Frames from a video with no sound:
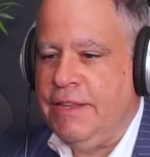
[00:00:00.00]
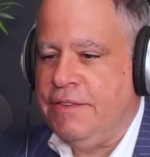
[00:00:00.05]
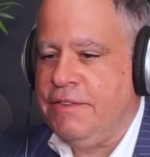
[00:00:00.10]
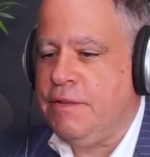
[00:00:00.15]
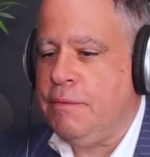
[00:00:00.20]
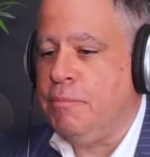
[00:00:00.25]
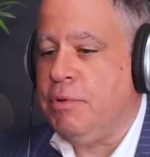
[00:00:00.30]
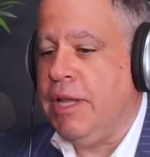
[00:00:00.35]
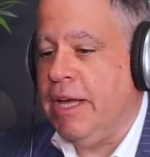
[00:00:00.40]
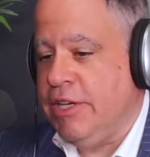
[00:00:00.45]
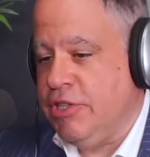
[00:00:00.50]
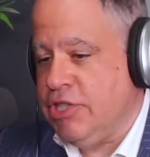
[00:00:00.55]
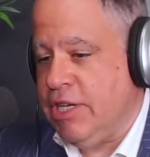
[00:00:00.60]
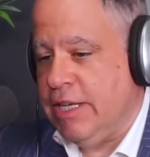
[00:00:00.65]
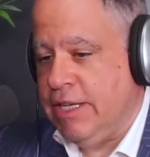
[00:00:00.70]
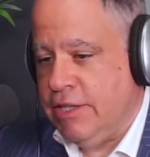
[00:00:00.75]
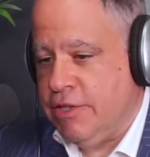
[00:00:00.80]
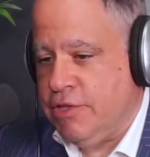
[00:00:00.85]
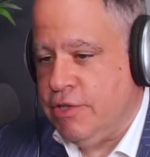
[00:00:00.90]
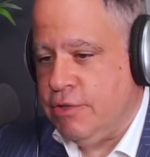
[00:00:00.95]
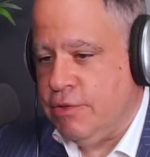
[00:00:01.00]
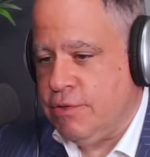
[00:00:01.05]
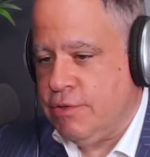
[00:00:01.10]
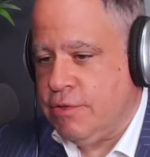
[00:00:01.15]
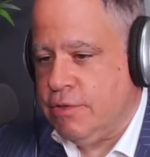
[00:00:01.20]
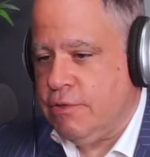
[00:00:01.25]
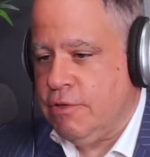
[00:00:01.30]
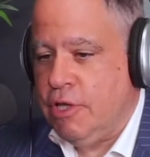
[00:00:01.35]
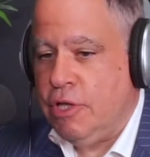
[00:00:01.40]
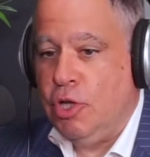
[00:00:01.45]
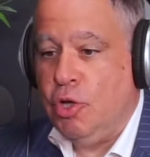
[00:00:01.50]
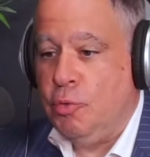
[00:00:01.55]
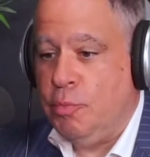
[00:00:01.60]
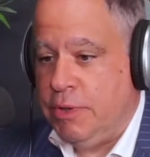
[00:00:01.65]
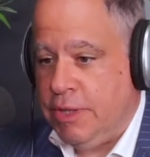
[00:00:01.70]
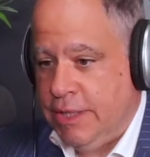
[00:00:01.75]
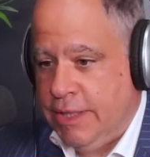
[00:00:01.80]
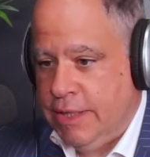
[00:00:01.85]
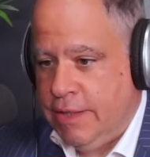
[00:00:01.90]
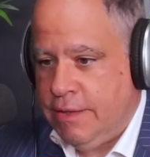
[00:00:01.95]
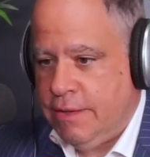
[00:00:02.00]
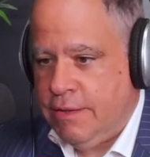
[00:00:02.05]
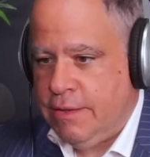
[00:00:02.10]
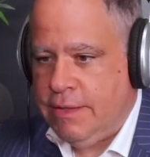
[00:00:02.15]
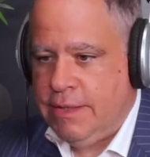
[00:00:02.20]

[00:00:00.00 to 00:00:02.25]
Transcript: at supply chain issues globally.